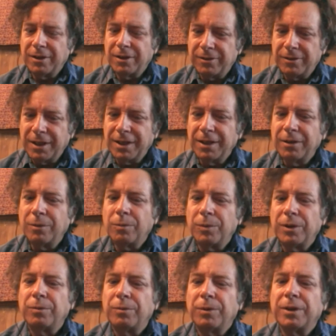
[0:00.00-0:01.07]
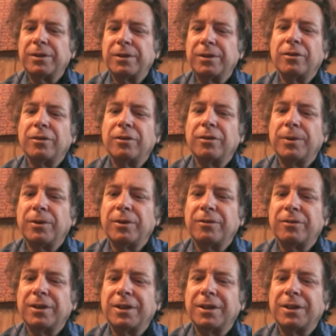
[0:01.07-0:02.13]
staying with what they're
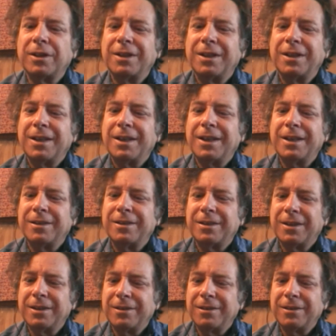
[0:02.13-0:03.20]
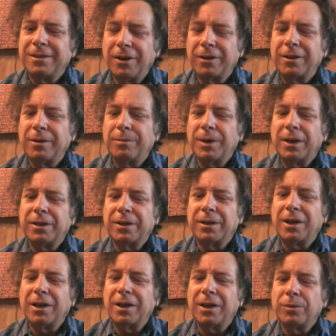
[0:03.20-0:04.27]
experiencing and then talking about it
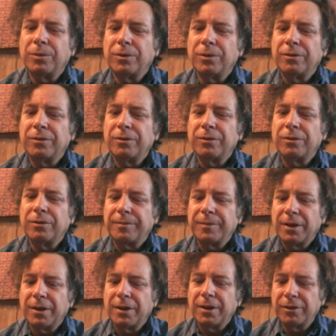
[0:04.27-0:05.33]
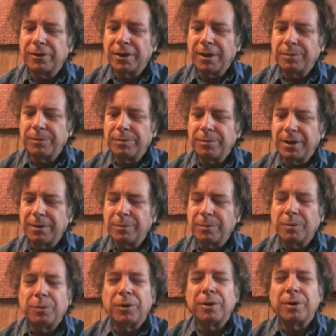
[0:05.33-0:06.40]
afterwards. So that became
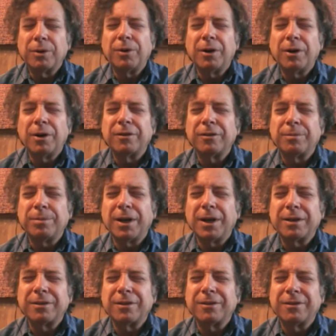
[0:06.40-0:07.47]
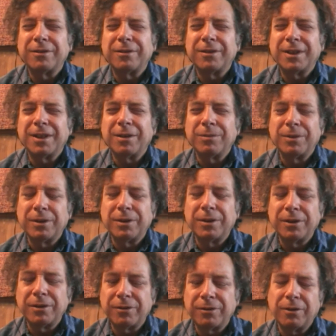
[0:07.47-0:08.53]
an important part of this practice, is that I
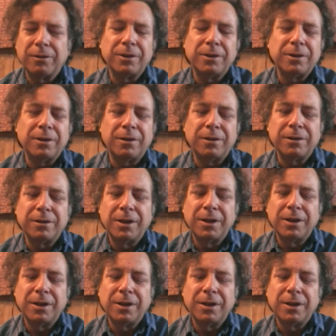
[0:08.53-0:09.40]
really saw early on,